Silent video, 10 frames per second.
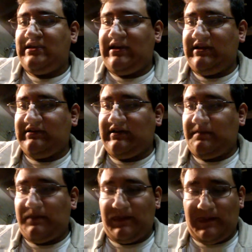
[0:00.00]
and
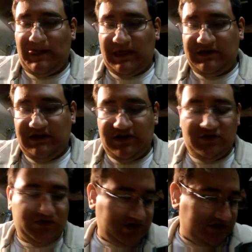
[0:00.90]
they
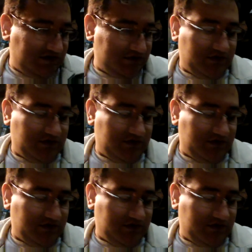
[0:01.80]
usually don't